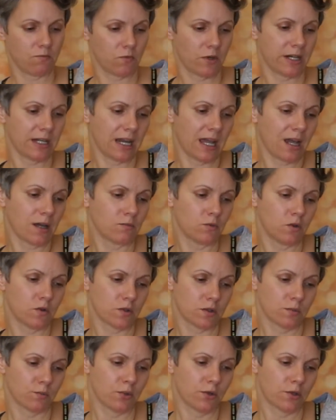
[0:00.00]
Right now I'm
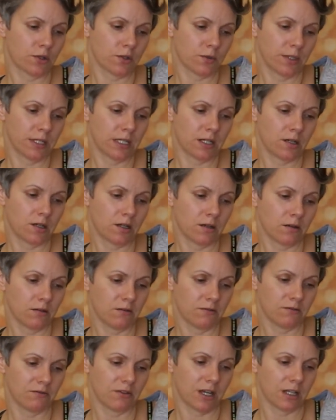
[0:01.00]
using Puerto
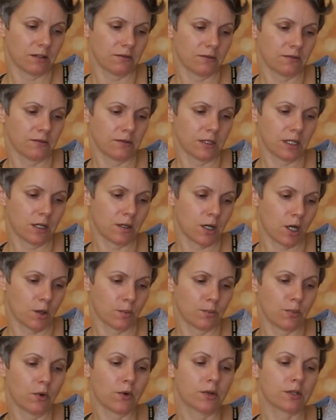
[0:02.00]
Rico, about
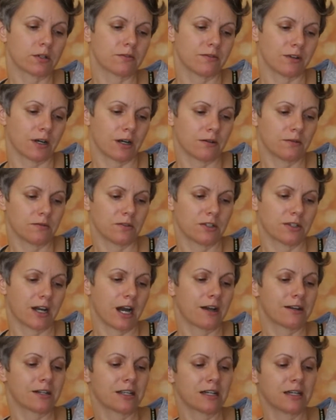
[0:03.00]
Puerto
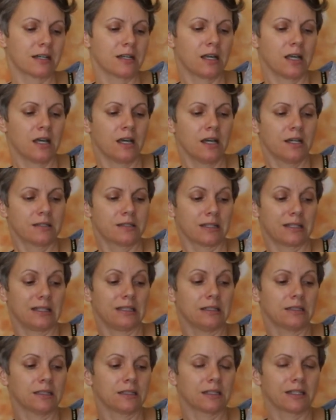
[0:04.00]
Vallarta
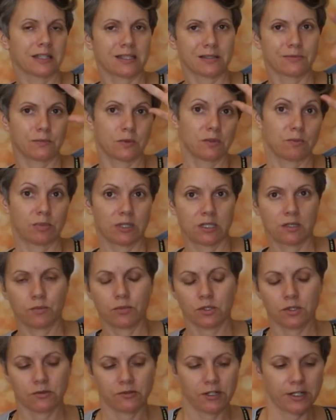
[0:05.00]
tequila, because we've been to
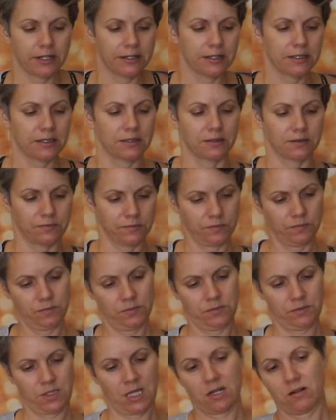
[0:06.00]
Puerto Vallarta, and
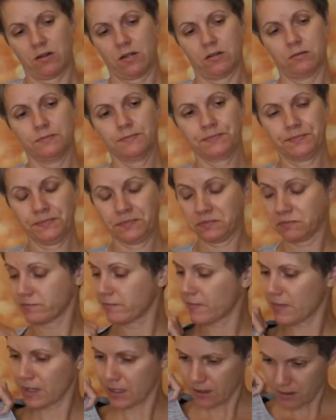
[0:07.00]
I don't know,
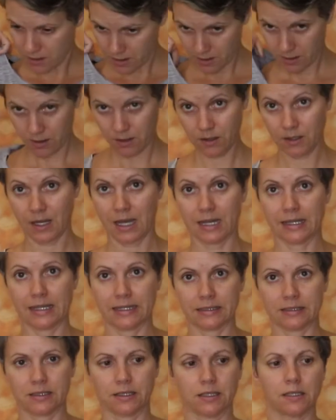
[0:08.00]
I
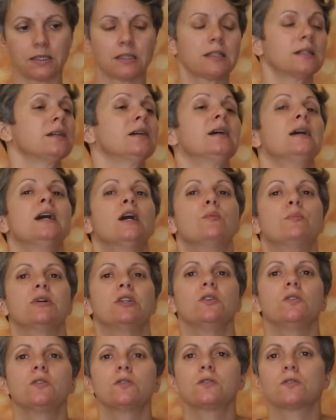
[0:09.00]
like tequila.
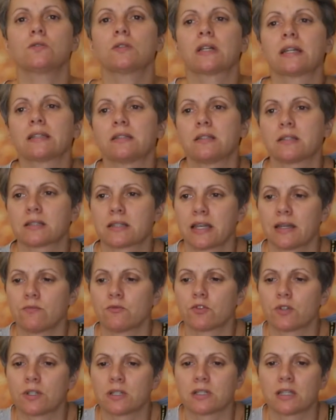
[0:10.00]
But you could do like these same
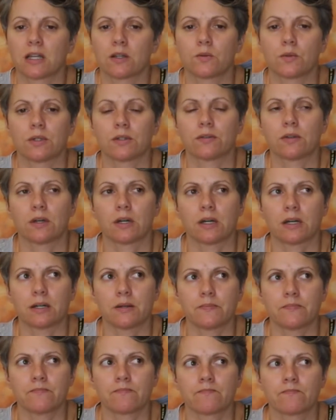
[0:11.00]
drinks, like with
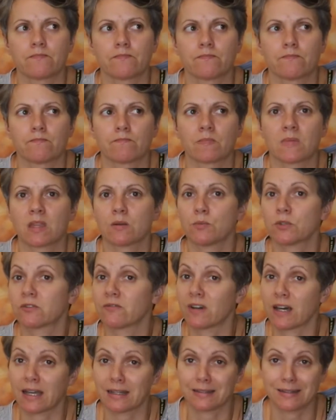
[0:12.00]

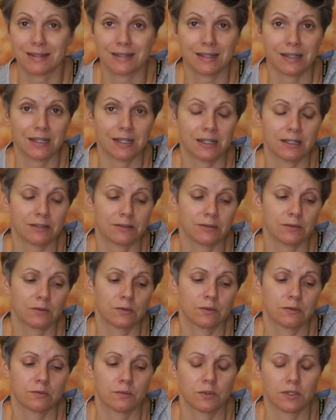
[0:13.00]
vodka,
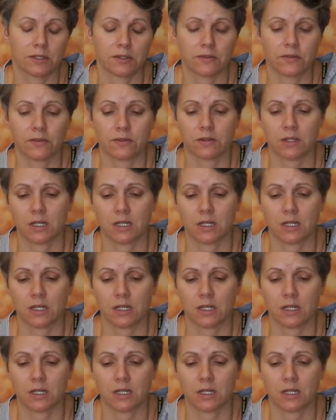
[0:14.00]
with